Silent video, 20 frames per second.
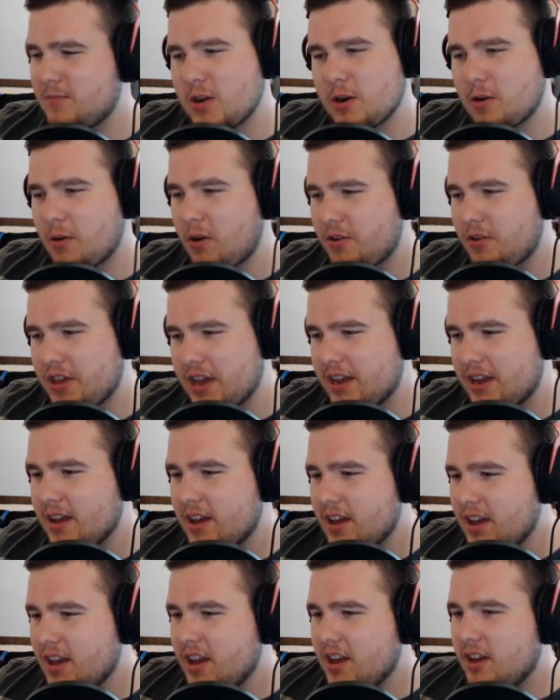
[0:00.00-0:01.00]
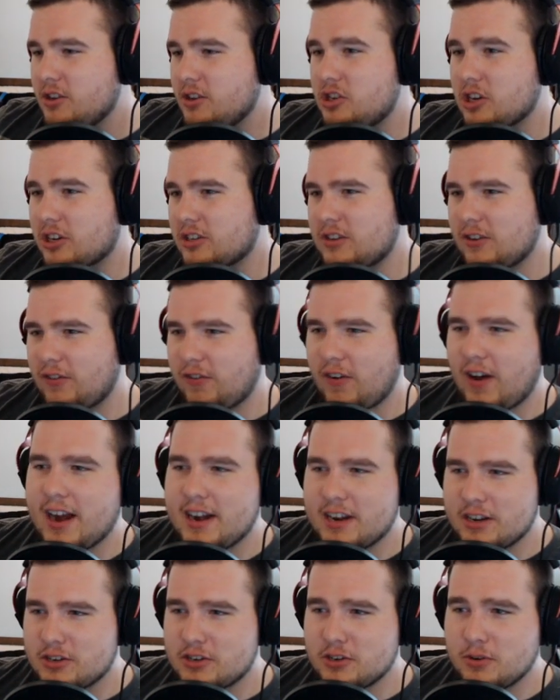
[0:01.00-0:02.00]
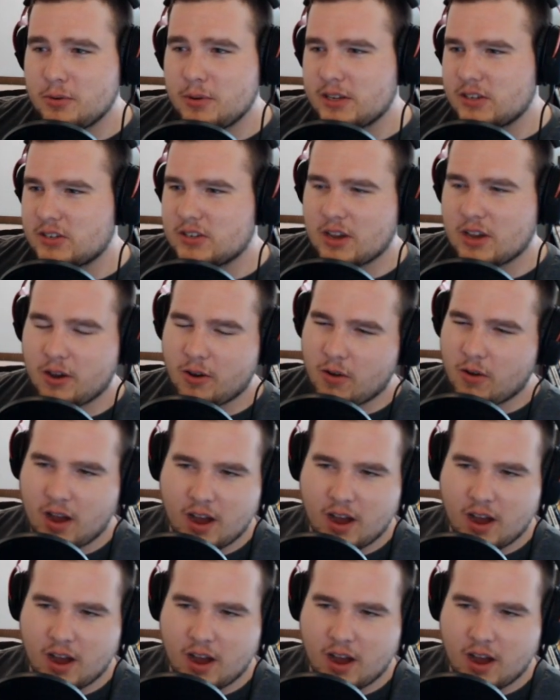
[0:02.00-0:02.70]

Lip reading: are they justified in doing so?